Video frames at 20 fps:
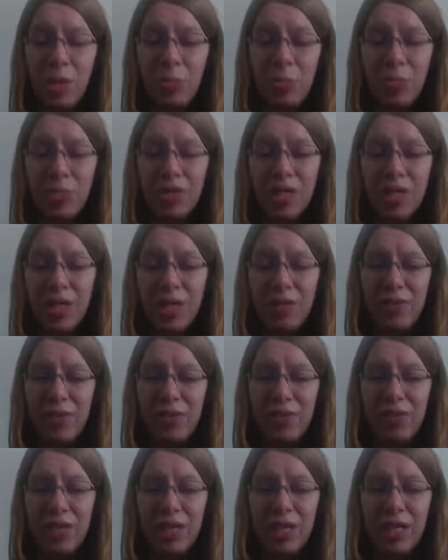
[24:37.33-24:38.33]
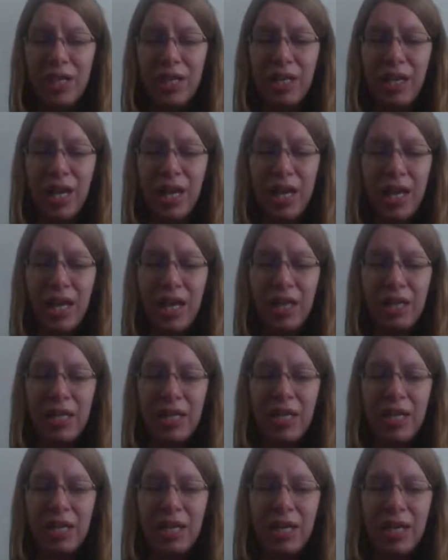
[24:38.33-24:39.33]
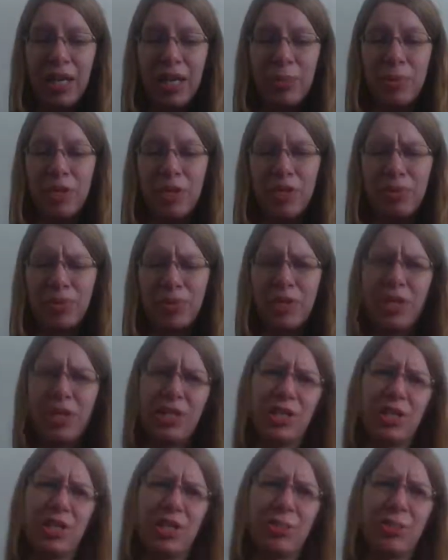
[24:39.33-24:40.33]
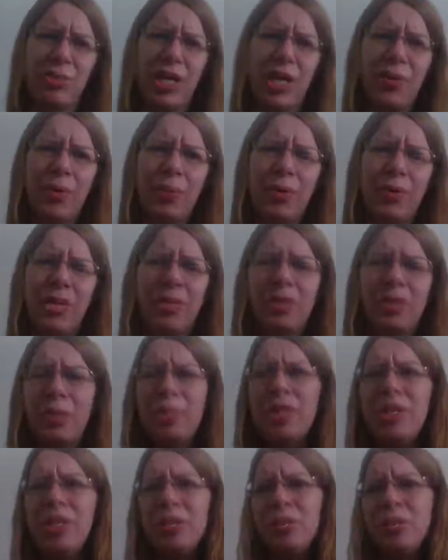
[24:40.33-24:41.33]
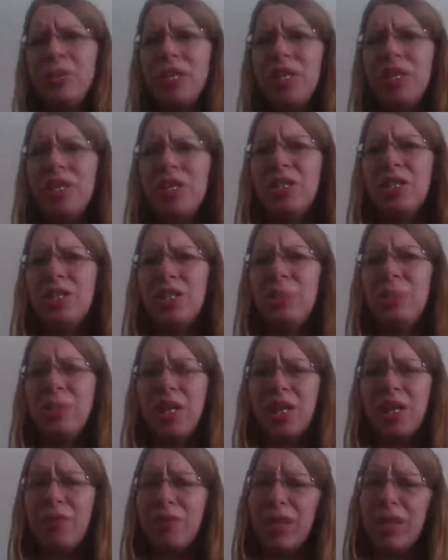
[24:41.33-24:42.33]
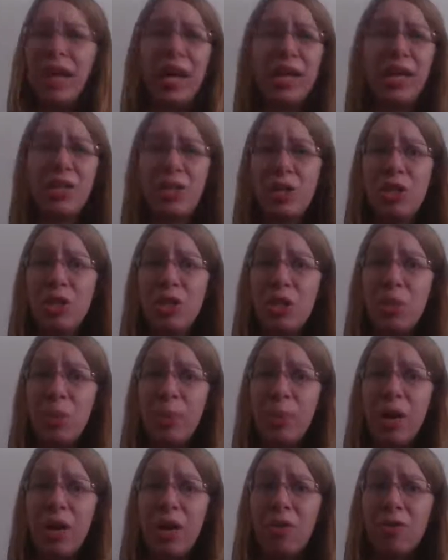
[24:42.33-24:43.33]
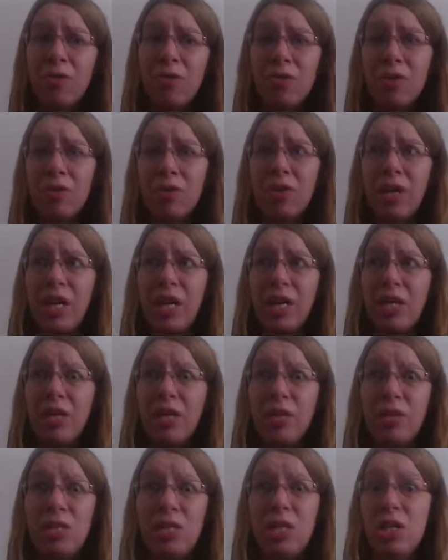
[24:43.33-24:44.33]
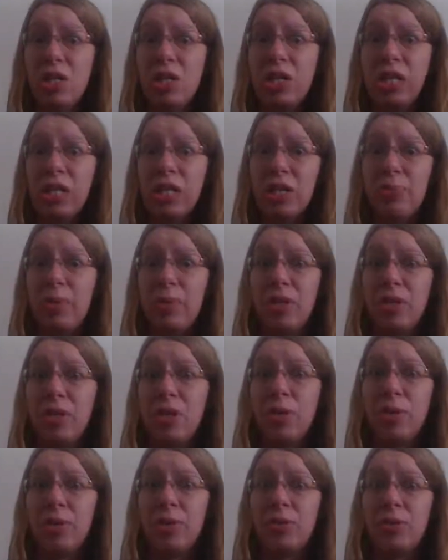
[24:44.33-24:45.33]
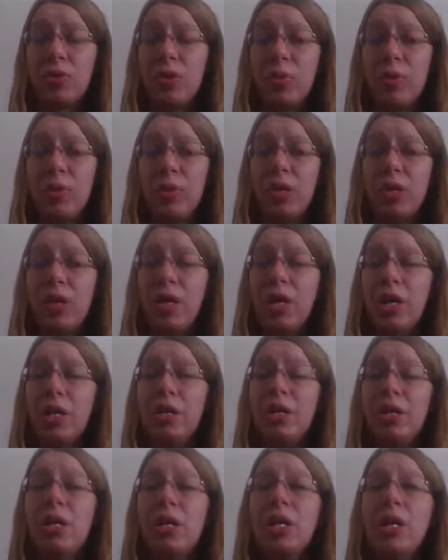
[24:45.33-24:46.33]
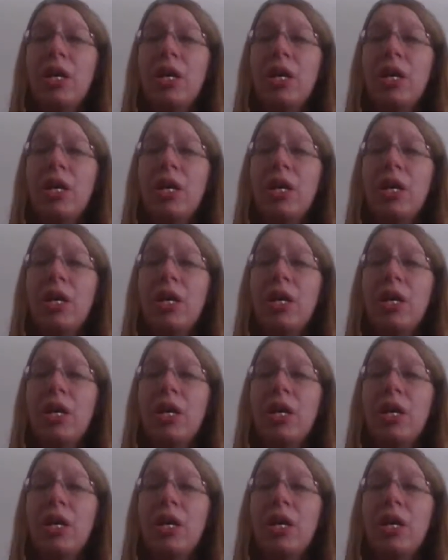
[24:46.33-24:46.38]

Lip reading: but it was kind of just like a, hey, like I'm in this relationship now, and because I'm in this relationship that I've lied to you about for like the year that it's been almost going on,